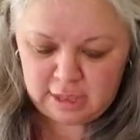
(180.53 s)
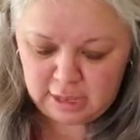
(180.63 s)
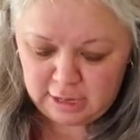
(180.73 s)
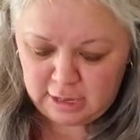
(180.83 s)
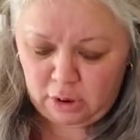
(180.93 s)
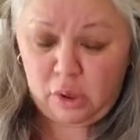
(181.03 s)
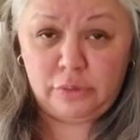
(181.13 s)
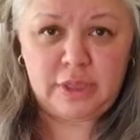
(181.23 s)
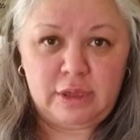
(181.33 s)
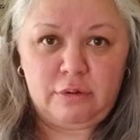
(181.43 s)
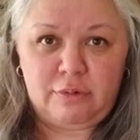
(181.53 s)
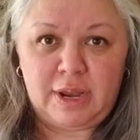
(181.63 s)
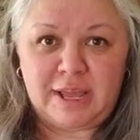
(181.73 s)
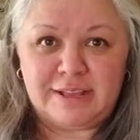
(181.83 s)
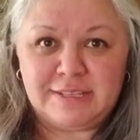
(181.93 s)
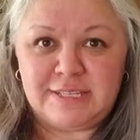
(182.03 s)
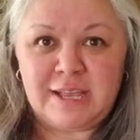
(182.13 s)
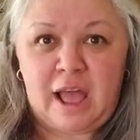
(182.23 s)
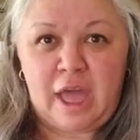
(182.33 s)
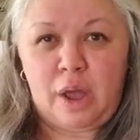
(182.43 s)
In all ingredients,
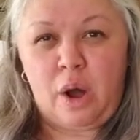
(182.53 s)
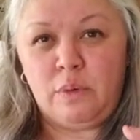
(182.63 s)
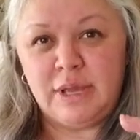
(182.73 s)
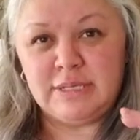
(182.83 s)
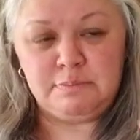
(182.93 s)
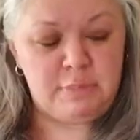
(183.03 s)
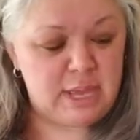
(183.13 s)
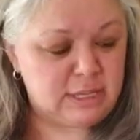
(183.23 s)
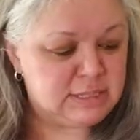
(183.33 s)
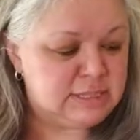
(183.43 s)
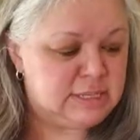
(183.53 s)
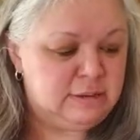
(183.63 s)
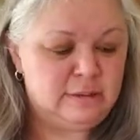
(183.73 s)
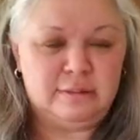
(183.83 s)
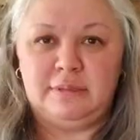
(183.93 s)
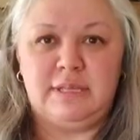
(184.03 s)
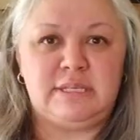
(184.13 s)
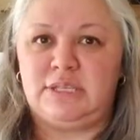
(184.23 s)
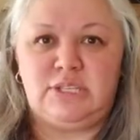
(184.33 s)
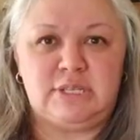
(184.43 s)
I always mix,
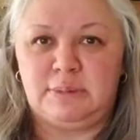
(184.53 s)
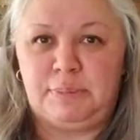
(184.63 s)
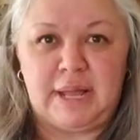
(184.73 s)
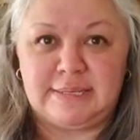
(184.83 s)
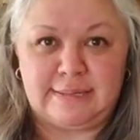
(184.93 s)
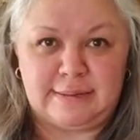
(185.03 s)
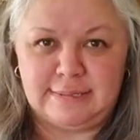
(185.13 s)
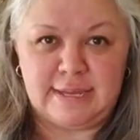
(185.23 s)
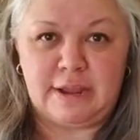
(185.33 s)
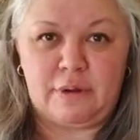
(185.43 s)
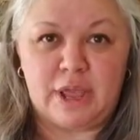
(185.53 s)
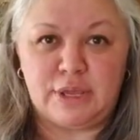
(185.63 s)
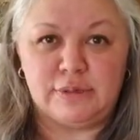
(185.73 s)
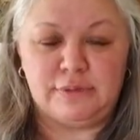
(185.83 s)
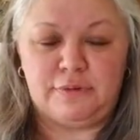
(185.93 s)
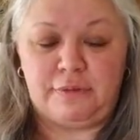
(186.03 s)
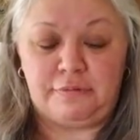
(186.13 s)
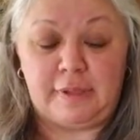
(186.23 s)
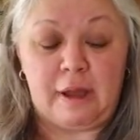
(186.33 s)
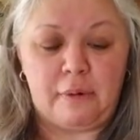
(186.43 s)
this is just a plastic container I used for the
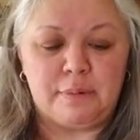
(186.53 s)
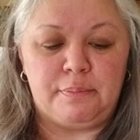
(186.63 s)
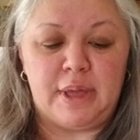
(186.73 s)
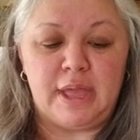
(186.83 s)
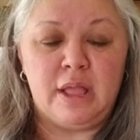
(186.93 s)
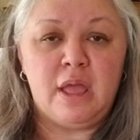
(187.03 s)
flour, but